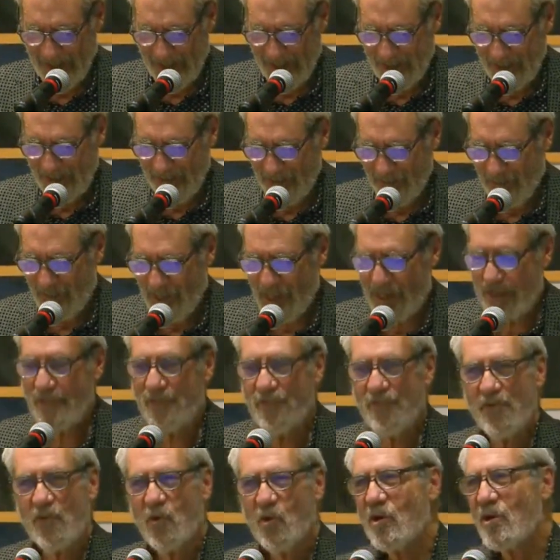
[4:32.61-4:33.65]
My
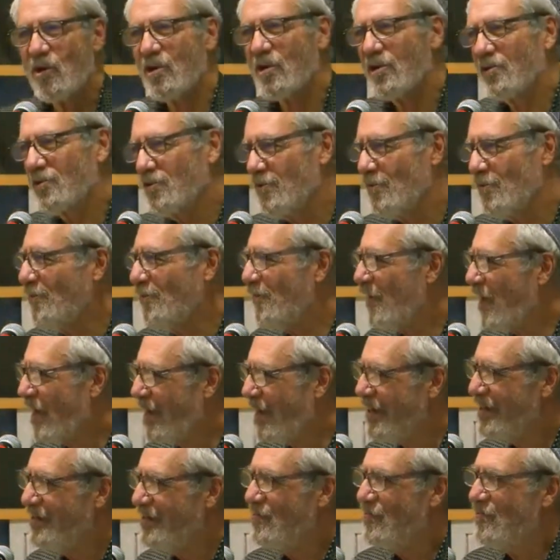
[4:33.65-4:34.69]
fork
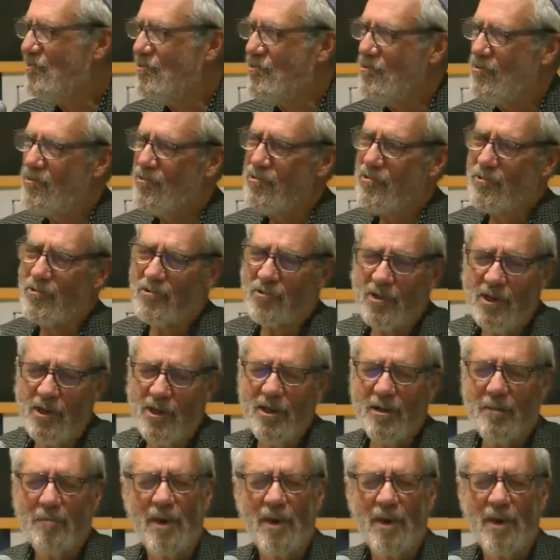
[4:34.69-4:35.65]
divides you, my